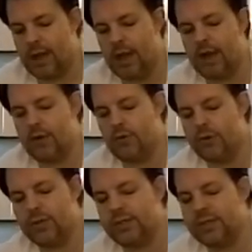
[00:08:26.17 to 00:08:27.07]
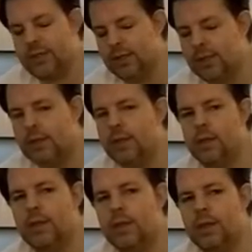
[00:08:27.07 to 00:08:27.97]
And of course,
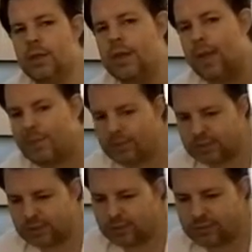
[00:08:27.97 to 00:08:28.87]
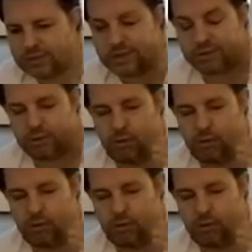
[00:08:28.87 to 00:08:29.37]
that person loses